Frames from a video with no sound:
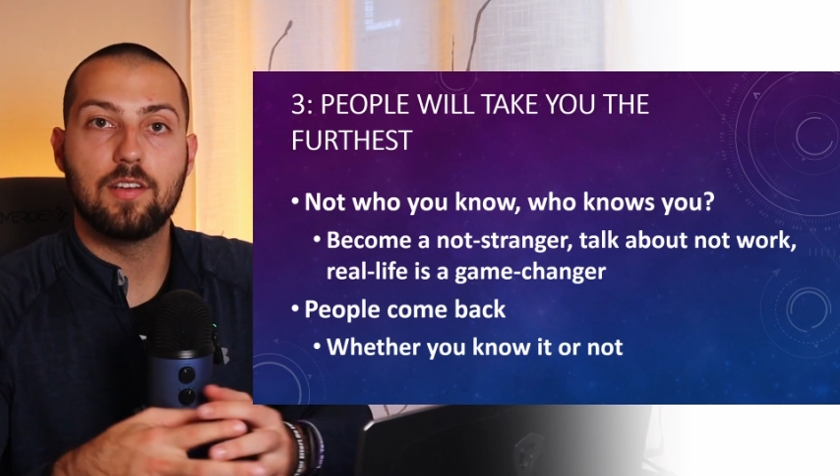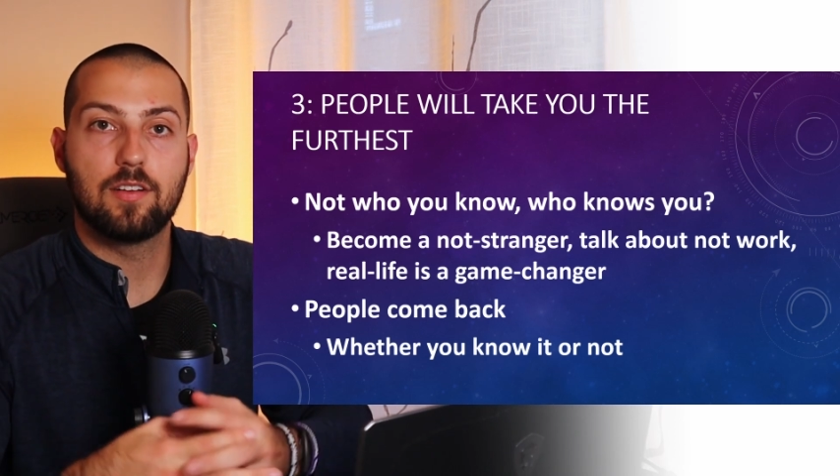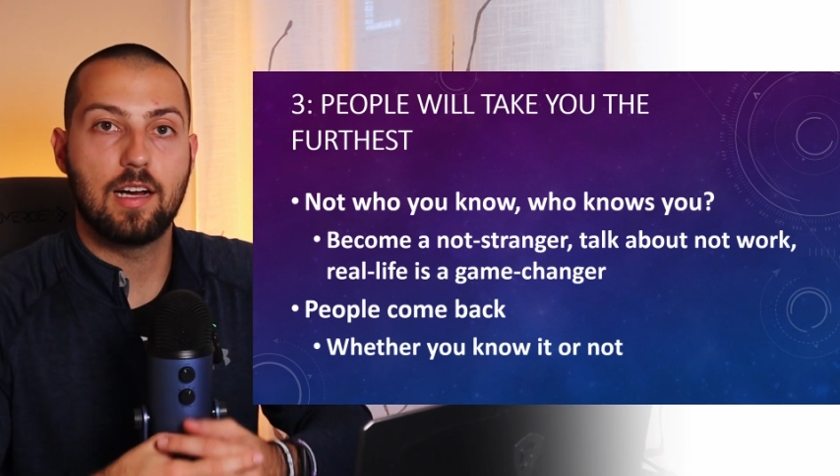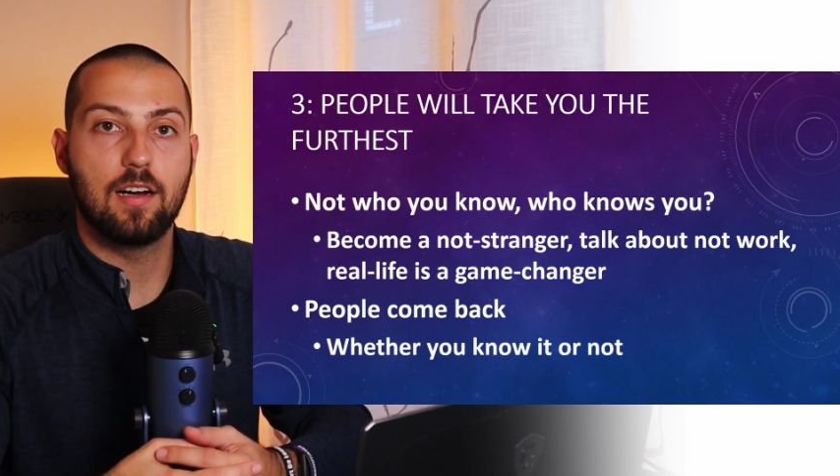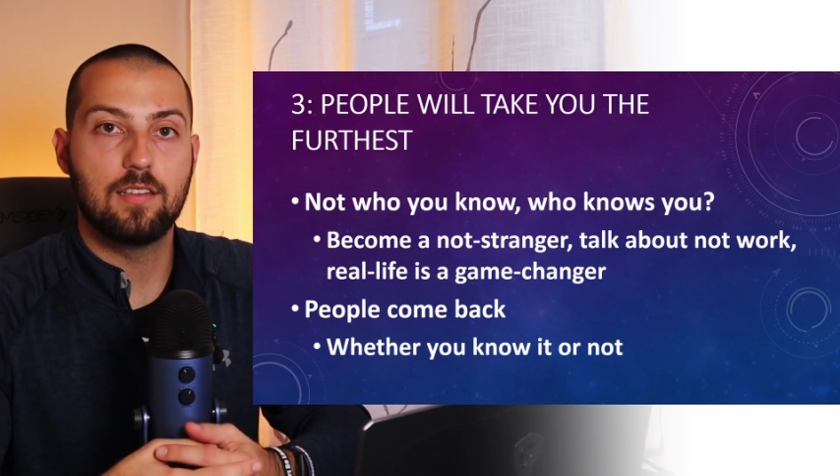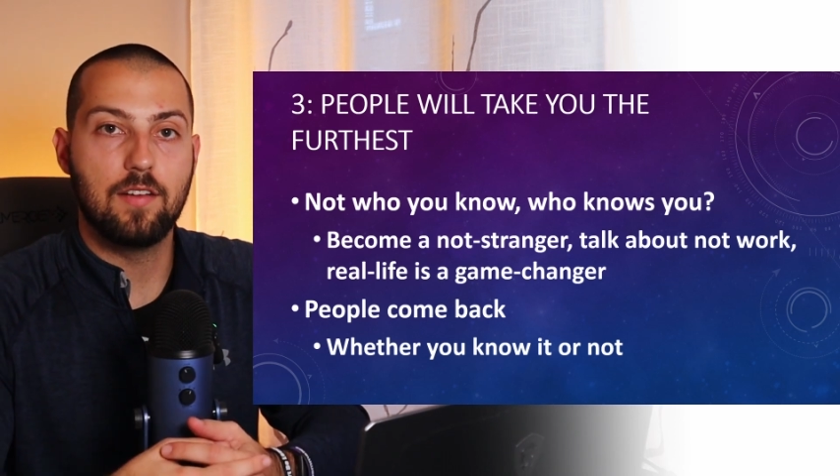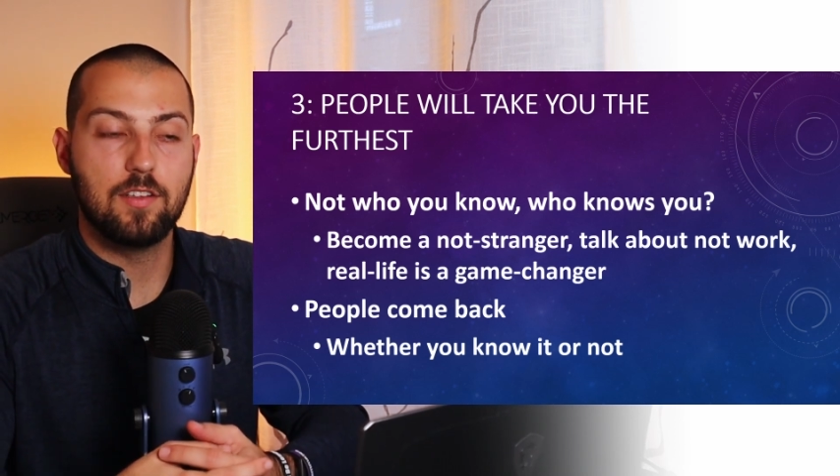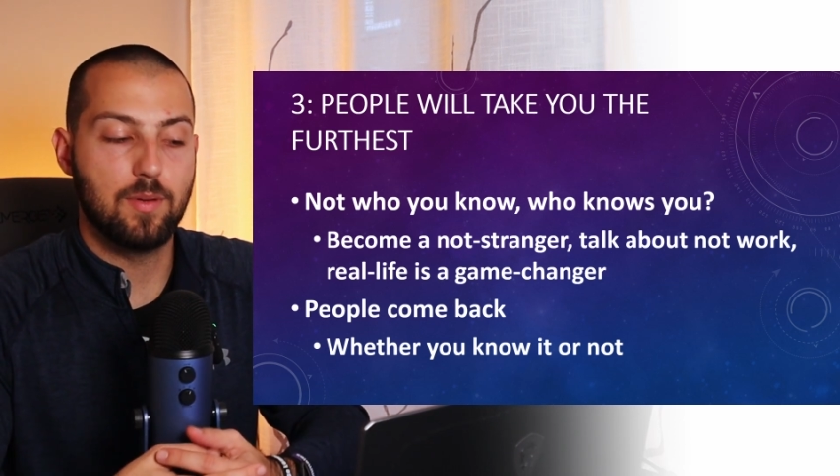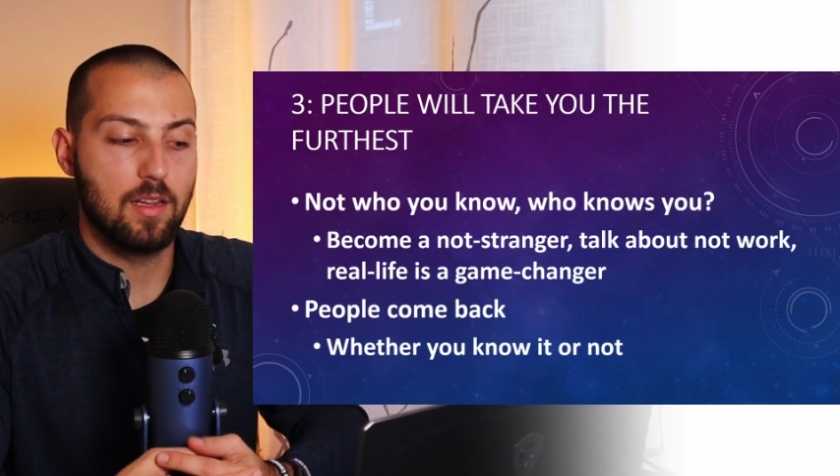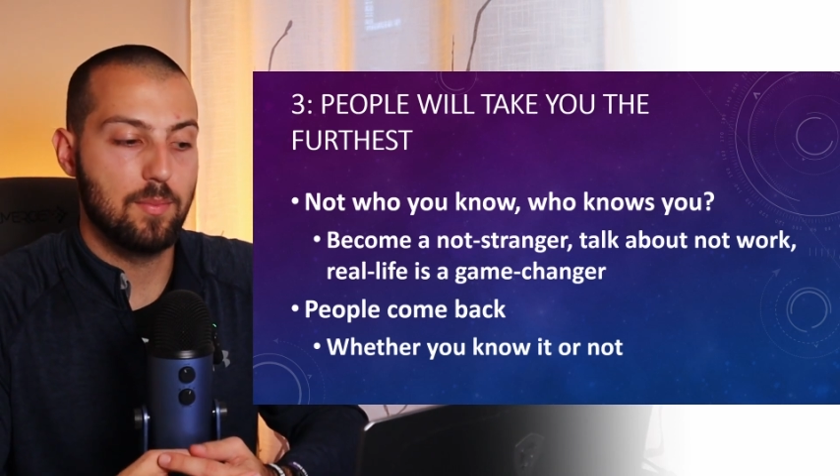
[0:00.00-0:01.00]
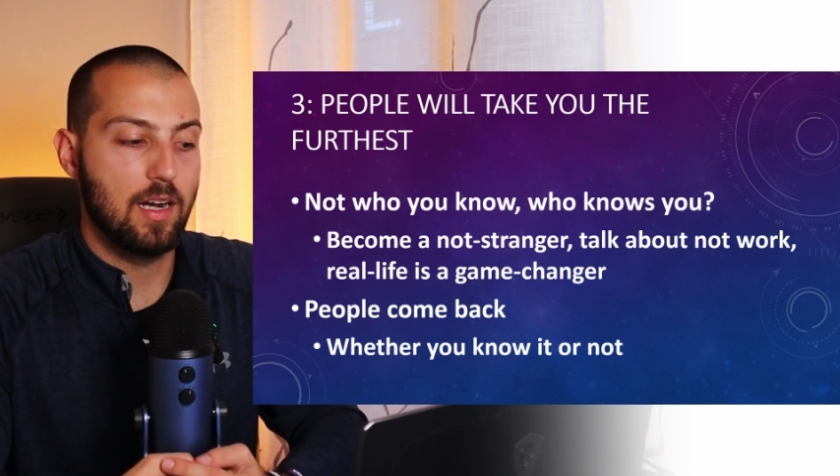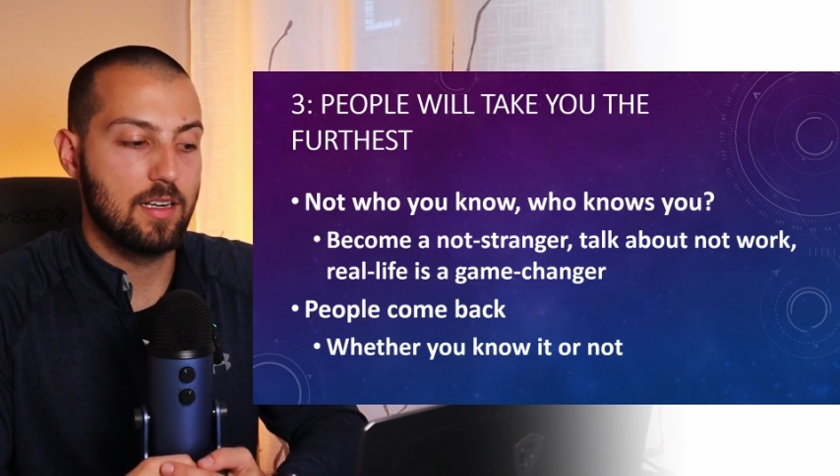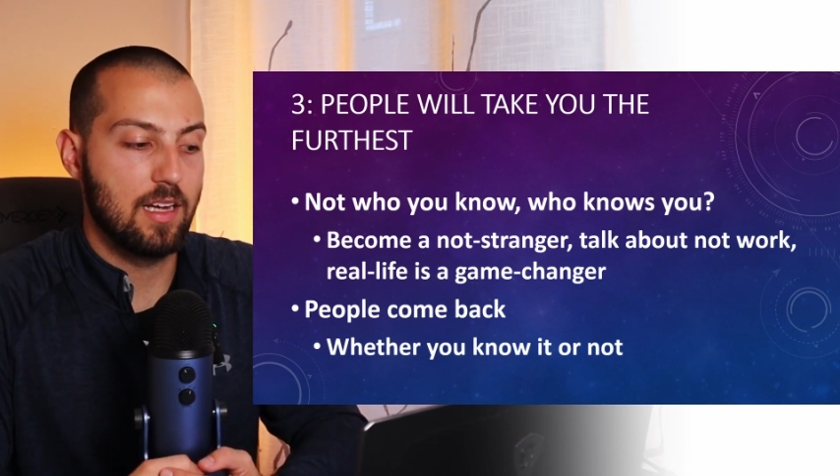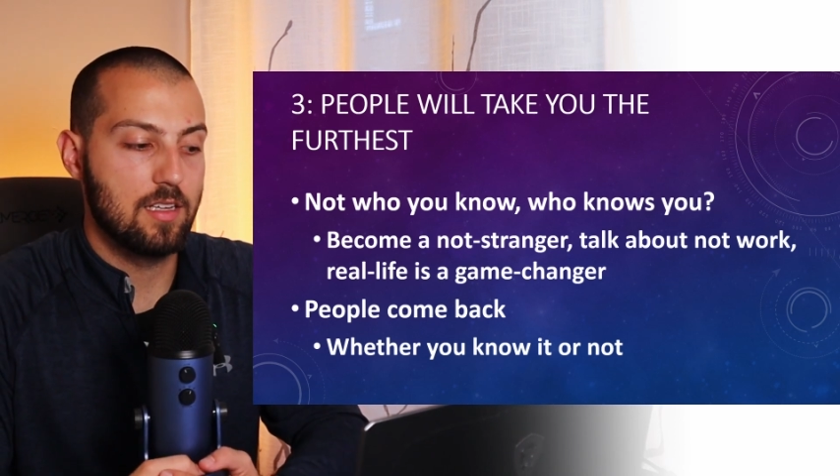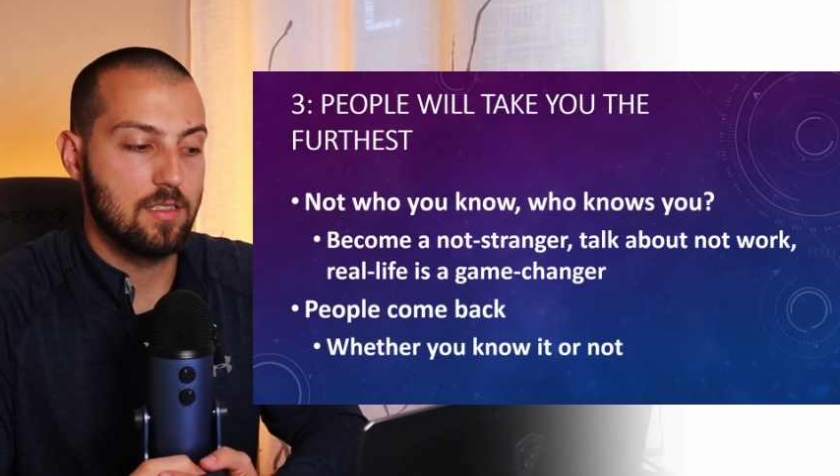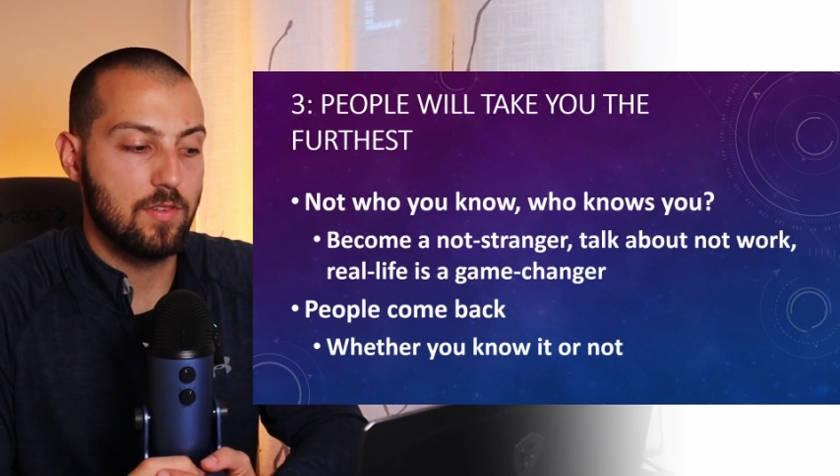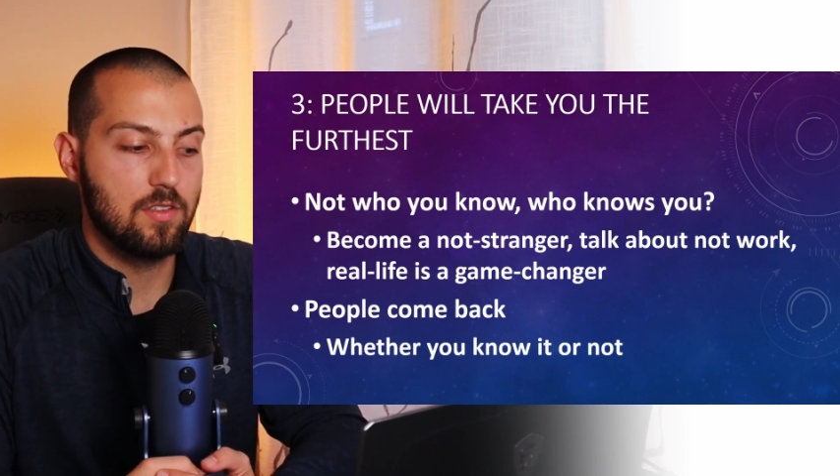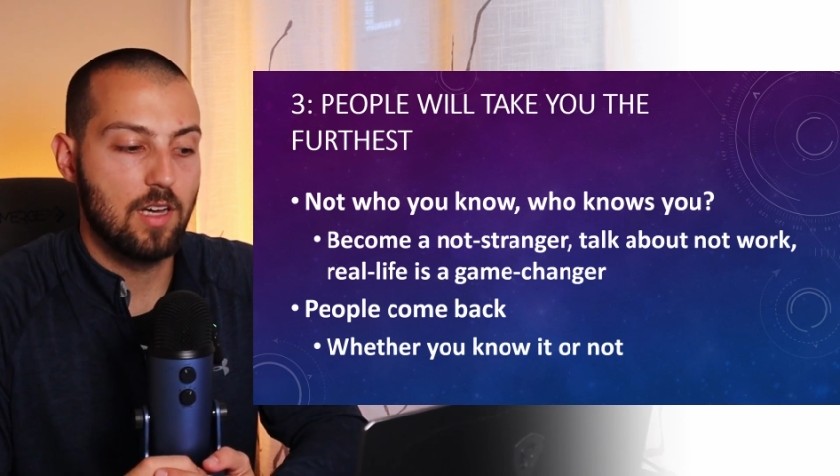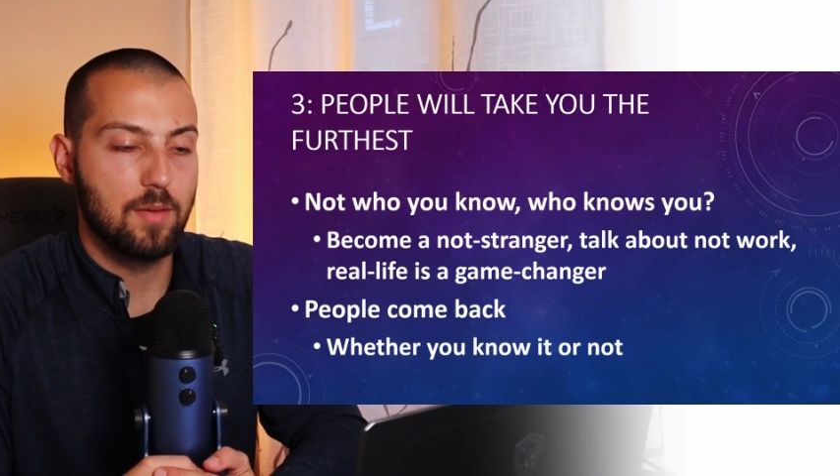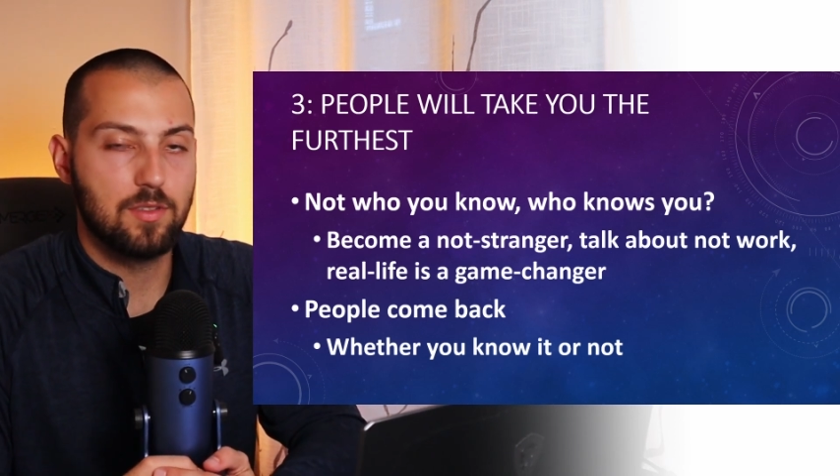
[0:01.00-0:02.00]
You know, Kyle Davies has been on the podcast a few
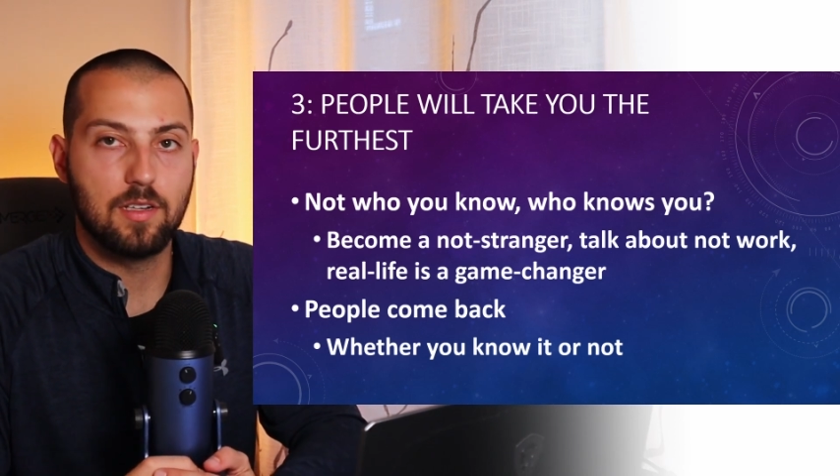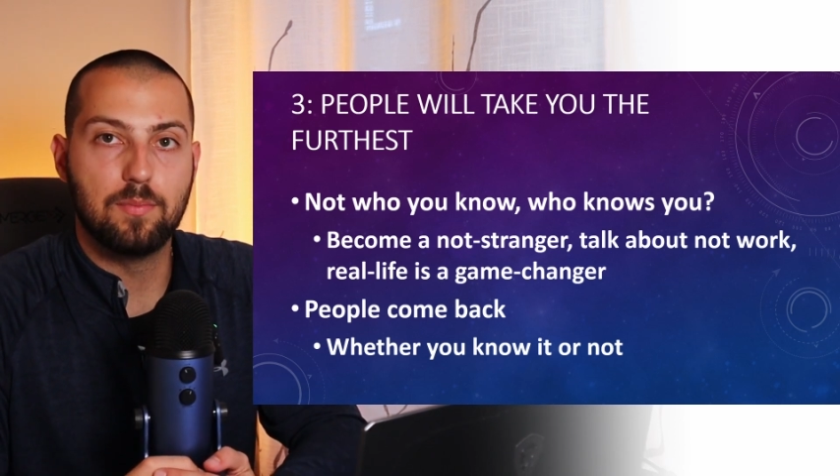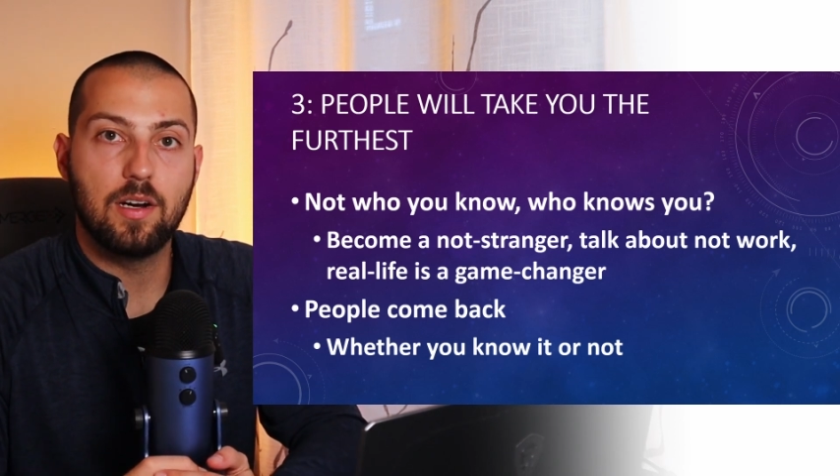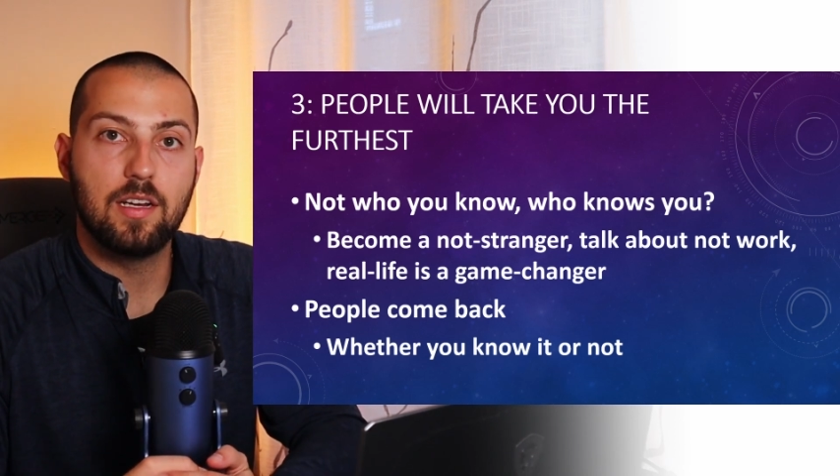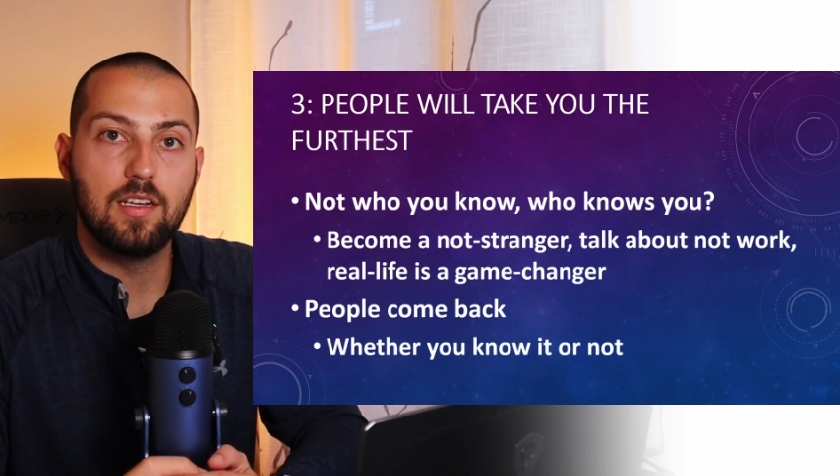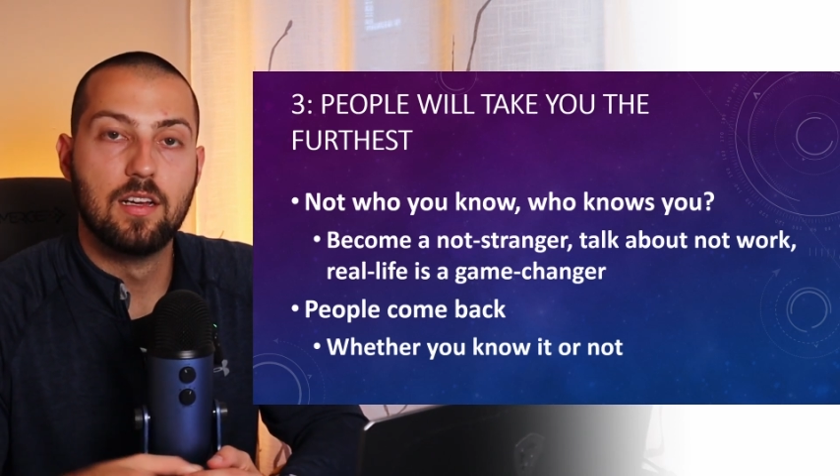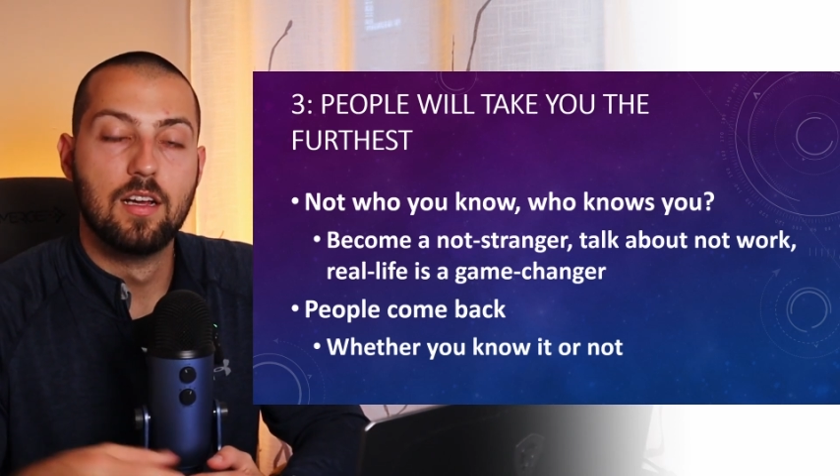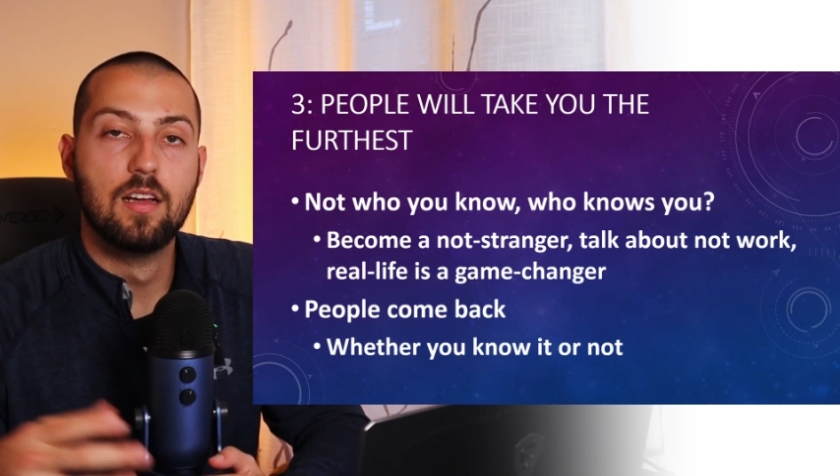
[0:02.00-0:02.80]
times, a good buddy.